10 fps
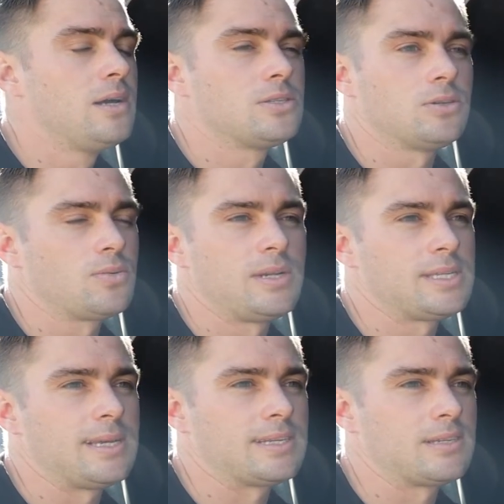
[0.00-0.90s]
So
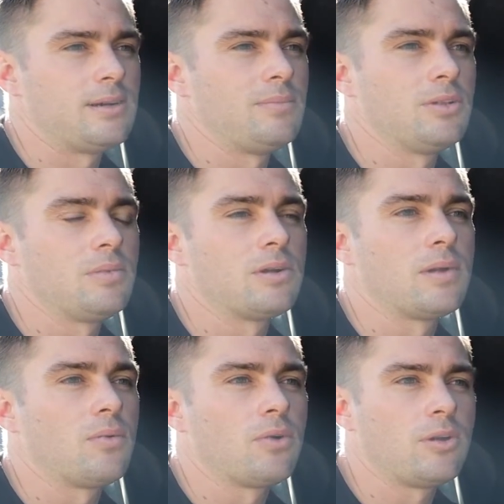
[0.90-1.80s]
26 millimeter I'm
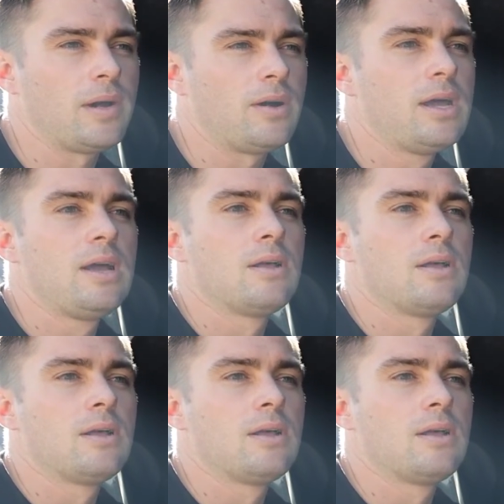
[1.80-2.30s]
not worried about.